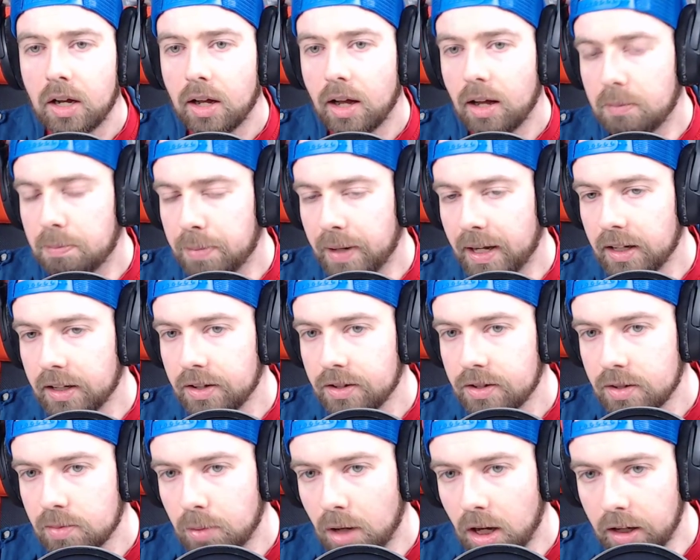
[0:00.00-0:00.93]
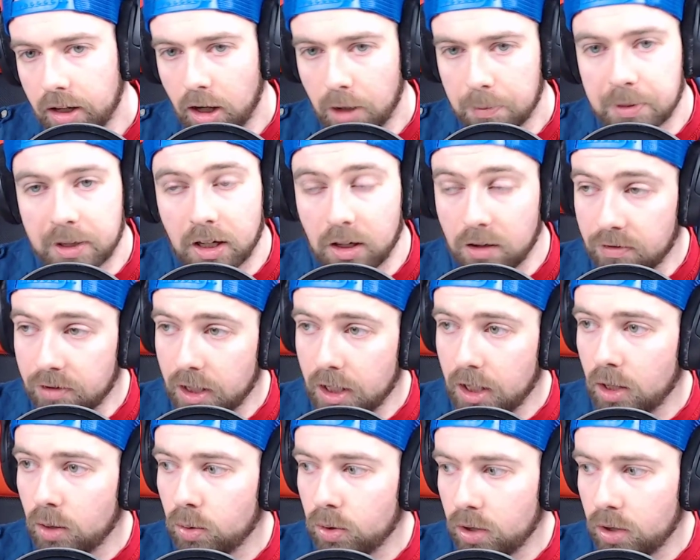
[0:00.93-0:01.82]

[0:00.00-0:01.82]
a balance mod update video